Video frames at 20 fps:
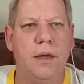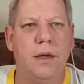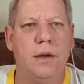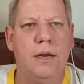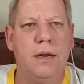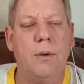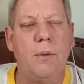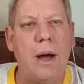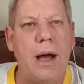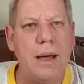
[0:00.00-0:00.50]

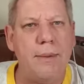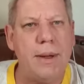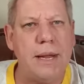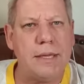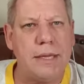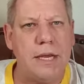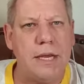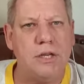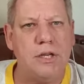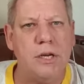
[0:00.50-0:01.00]
Now, why am I
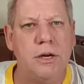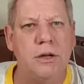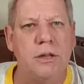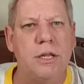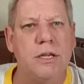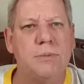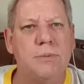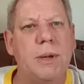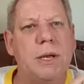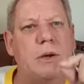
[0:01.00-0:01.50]
teaching on
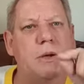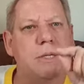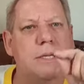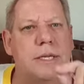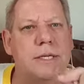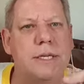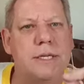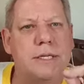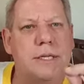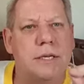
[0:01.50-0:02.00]
this? Because
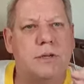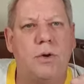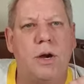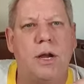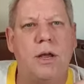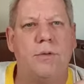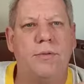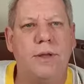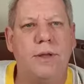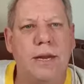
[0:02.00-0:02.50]
this is a
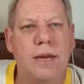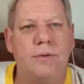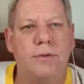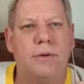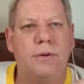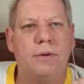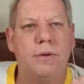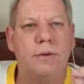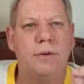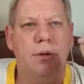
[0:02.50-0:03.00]
trick of the
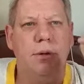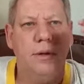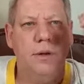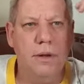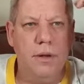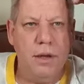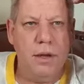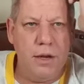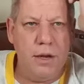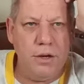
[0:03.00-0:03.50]
devil.
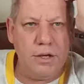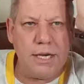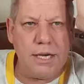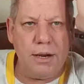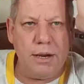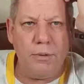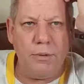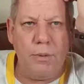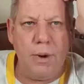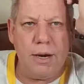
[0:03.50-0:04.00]
You
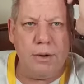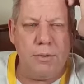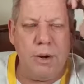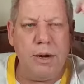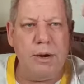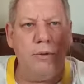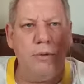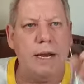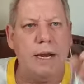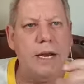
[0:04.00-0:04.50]
see, when
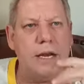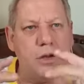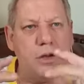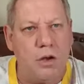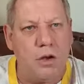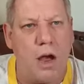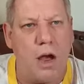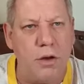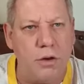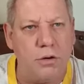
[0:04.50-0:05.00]
we're ready to
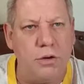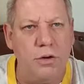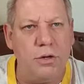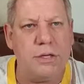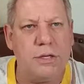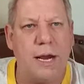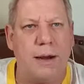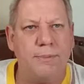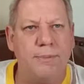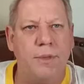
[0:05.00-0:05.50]
go and do
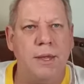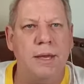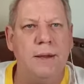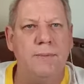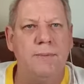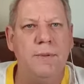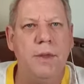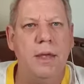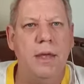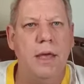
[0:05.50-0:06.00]

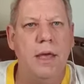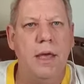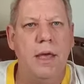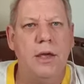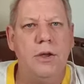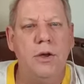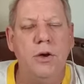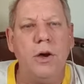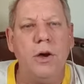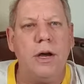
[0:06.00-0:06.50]
something,
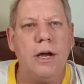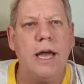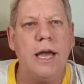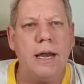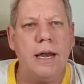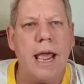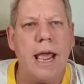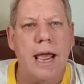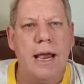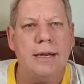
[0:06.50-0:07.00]
you are going
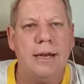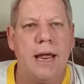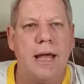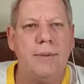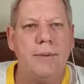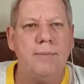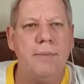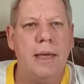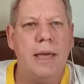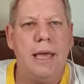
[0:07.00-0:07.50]
to end
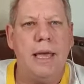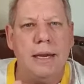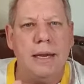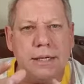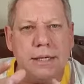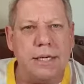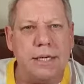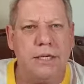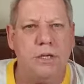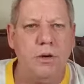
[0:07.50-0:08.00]
up in a
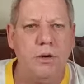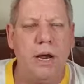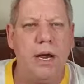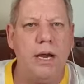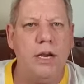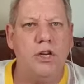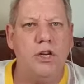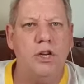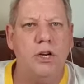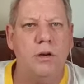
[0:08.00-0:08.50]

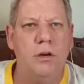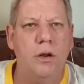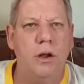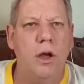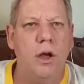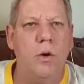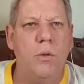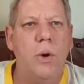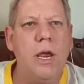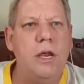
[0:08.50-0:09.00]
situation
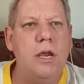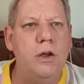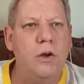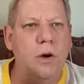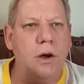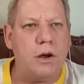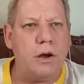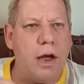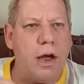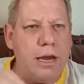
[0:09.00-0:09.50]
where you
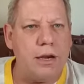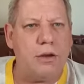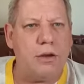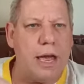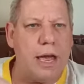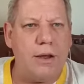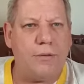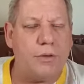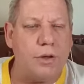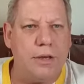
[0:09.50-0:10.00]
are going to
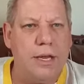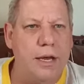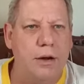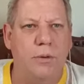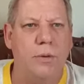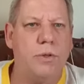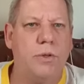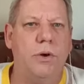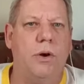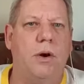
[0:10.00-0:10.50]
have to deal
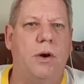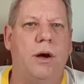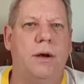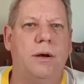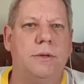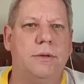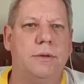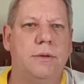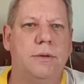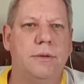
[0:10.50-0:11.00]
with your
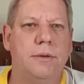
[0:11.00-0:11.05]
heart.